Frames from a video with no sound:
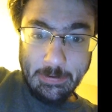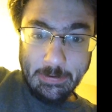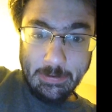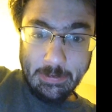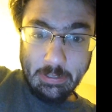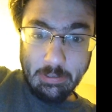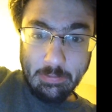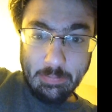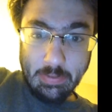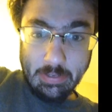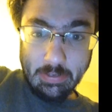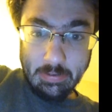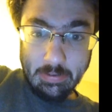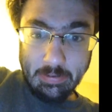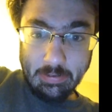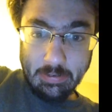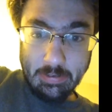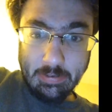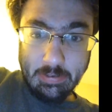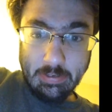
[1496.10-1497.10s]
I am out of
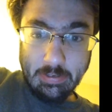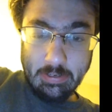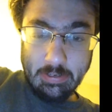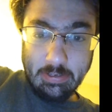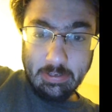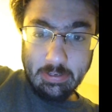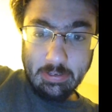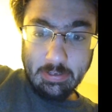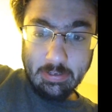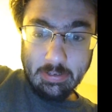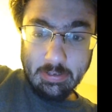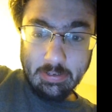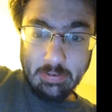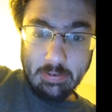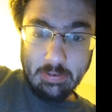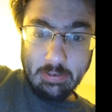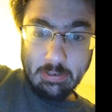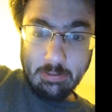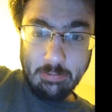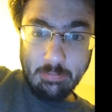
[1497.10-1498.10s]
here, and
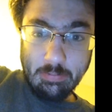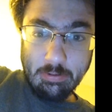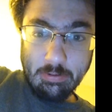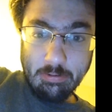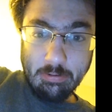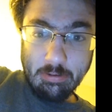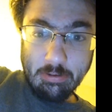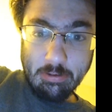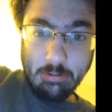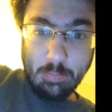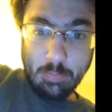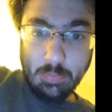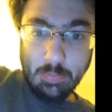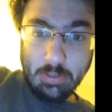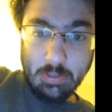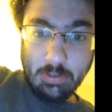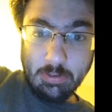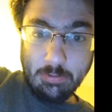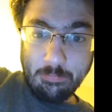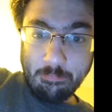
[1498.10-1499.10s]
I will hope
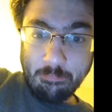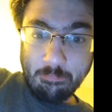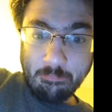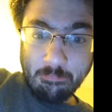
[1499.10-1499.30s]
to